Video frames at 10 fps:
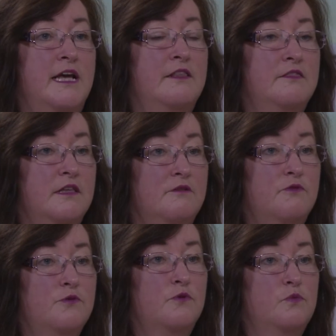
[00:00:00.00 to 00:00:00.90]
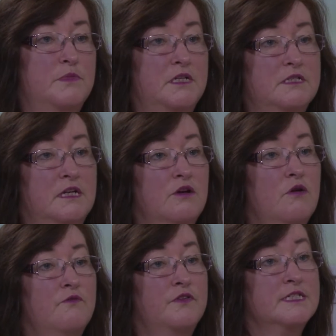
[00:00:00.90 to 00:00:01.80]
at the Rural Women New Zealand
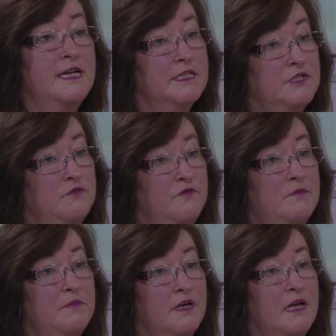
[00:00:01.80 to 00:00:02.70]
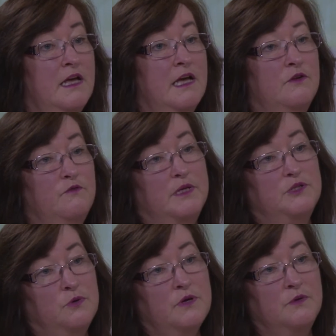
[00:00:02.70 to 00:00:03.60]
conference last November, and we've been
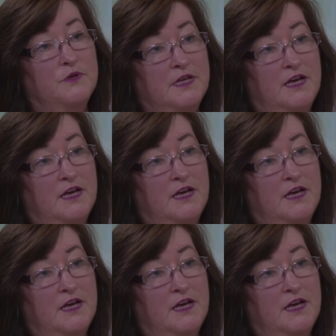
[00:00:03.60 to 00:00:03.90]
talking with